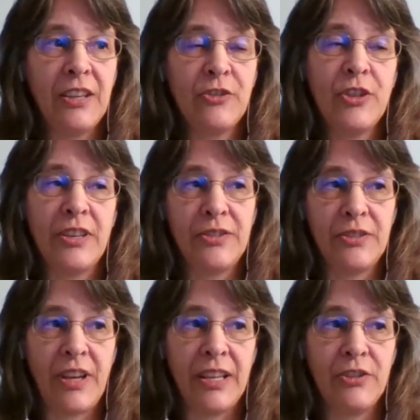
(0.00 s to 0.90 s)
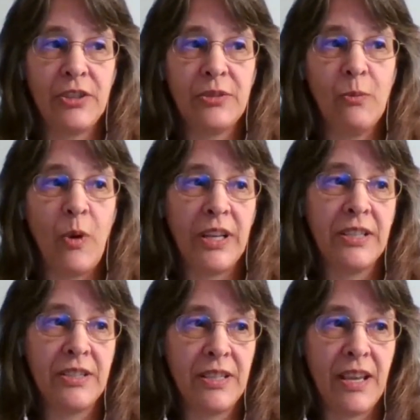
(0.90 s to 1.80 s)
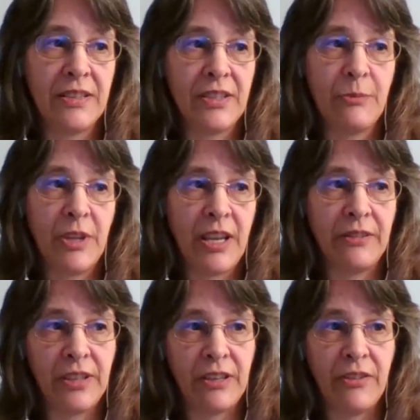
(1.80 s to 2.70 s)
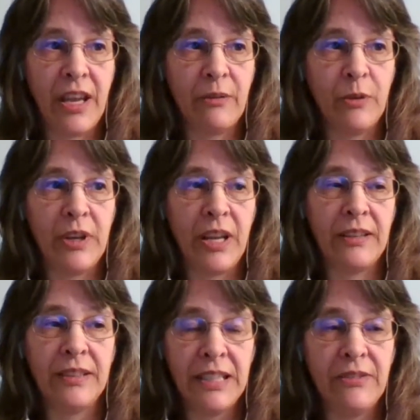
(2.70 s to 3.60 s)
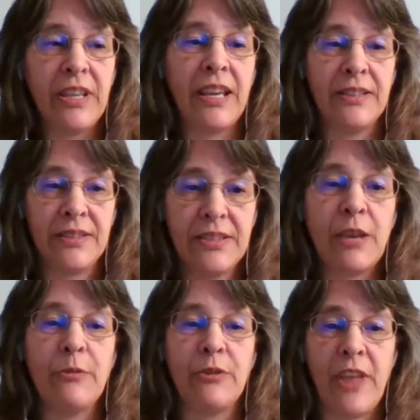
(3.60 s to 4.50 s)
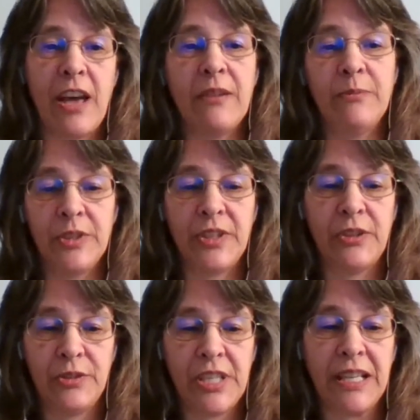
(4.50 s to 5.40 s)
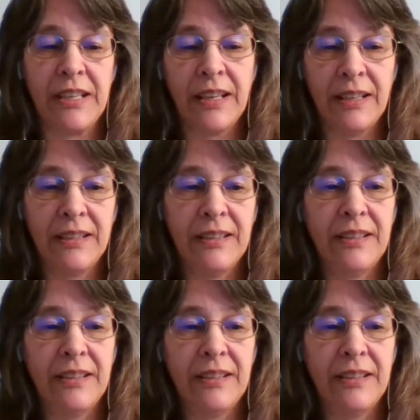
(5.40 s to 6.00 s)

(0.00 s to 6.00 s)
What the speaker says: I just wanted to get something out there that would alleviate some of that misunderstanding.